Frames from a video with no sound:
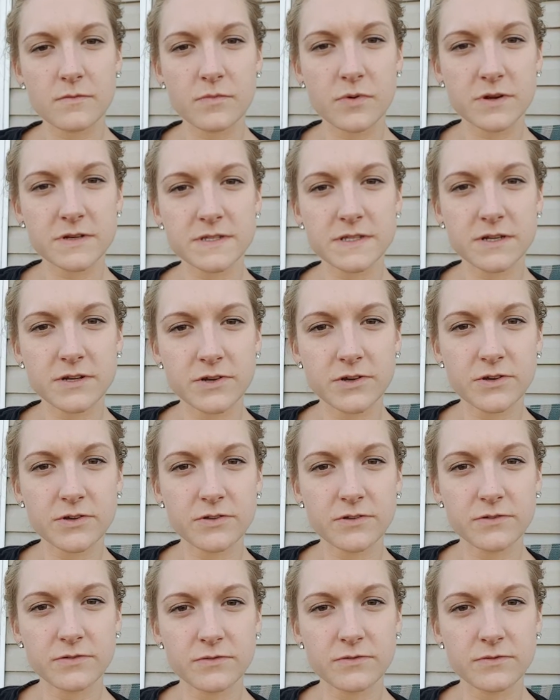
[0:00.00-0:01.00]

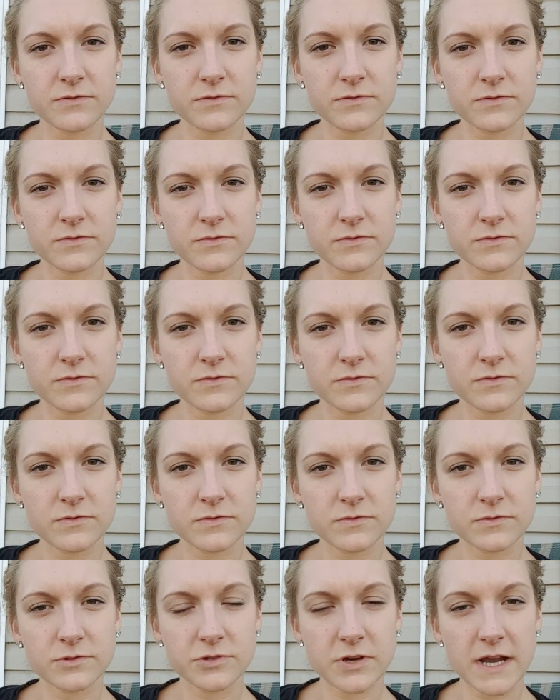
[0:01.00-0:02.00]
personal
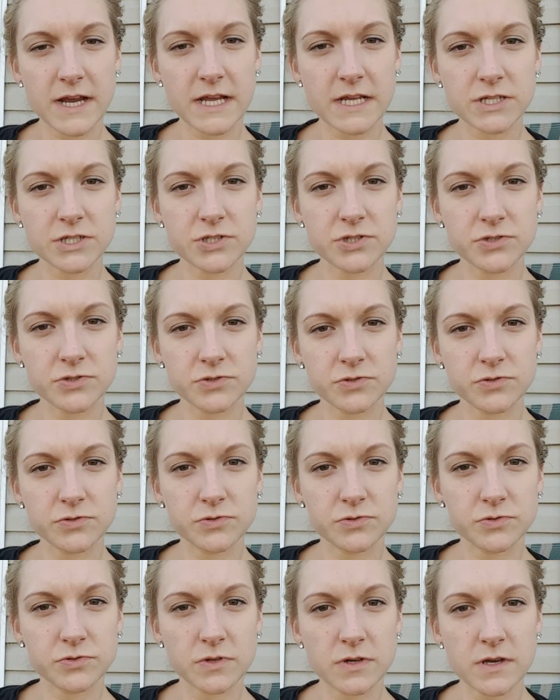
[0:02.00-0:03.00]
training
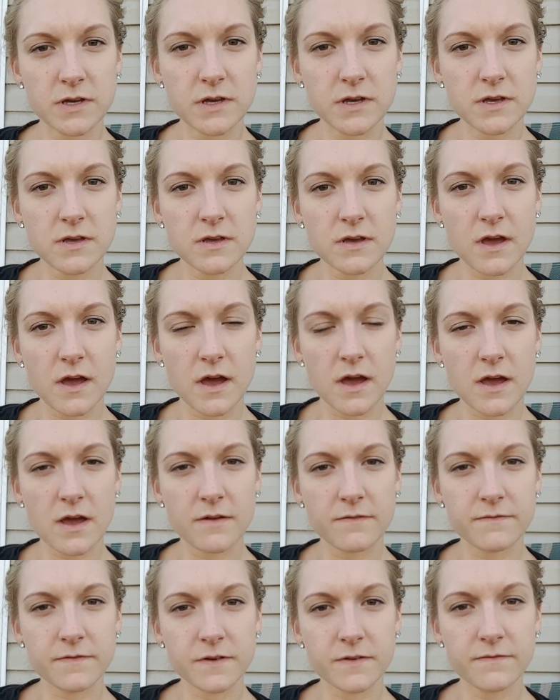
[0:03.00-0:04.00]
to
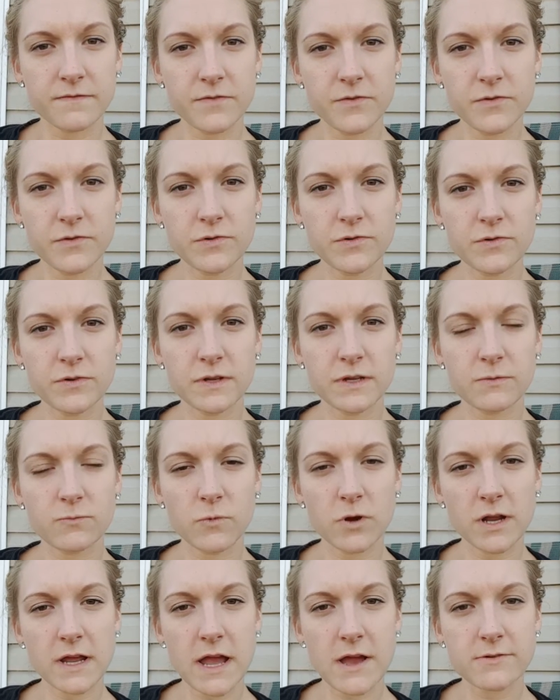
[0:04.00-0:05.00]
for food and
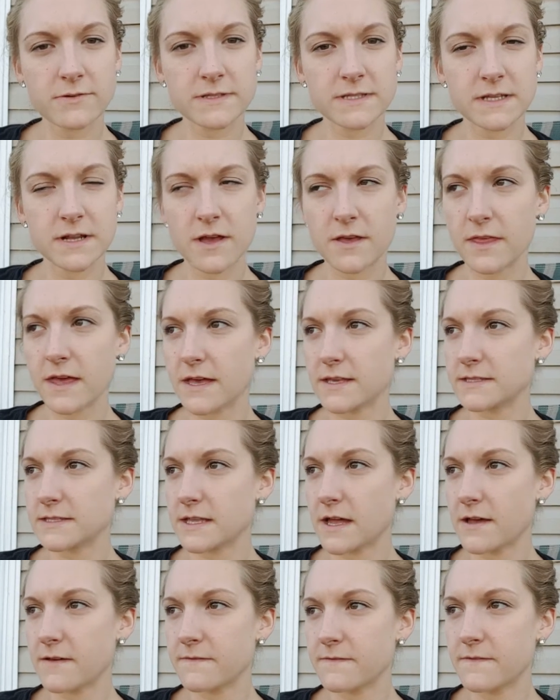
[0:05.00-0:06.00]
workouts and all that
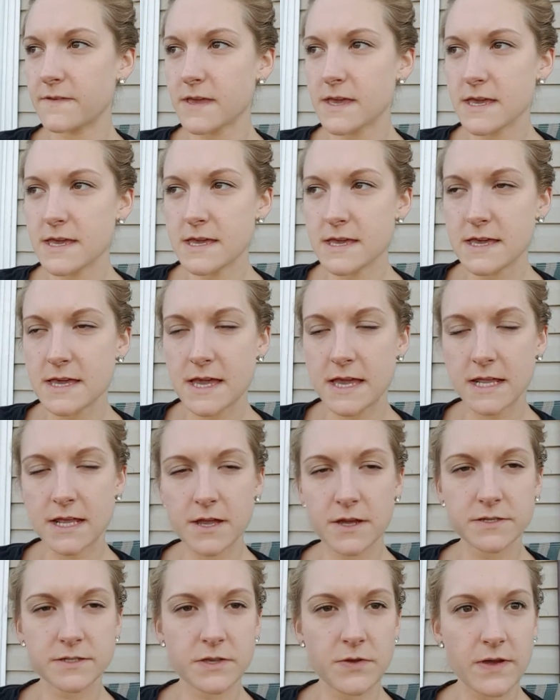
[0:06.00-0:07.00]
stuff, and he
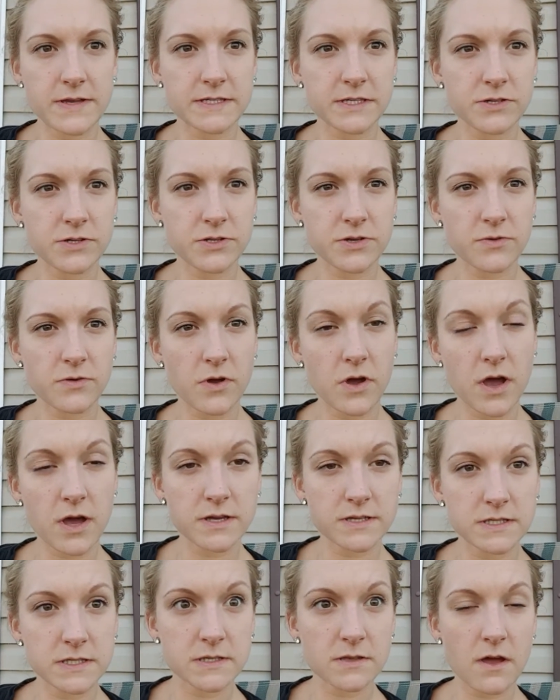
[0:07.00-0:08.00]
also has a
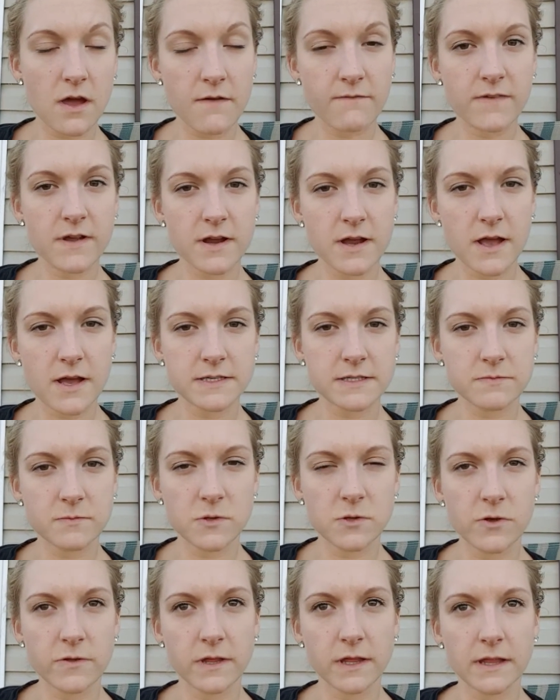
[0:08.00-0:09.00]
very awesome
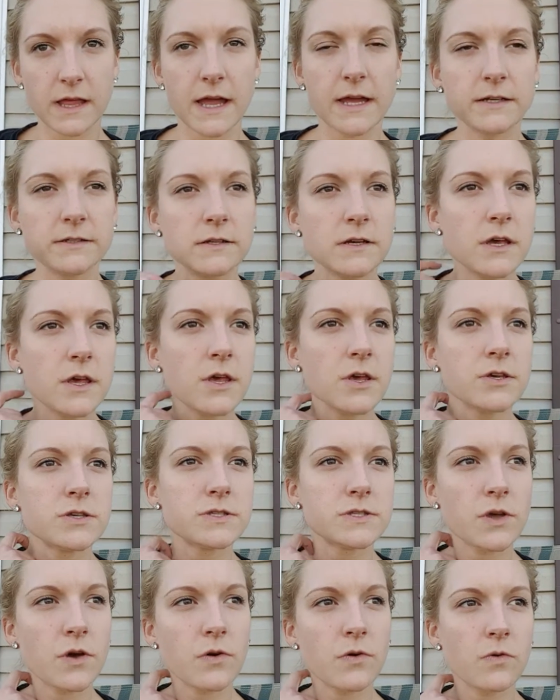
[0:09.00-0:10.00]
clothing line.
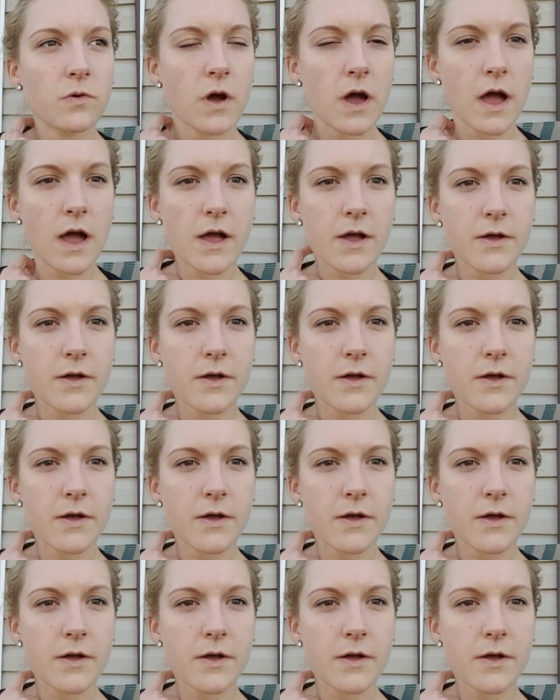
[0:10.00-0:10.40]
So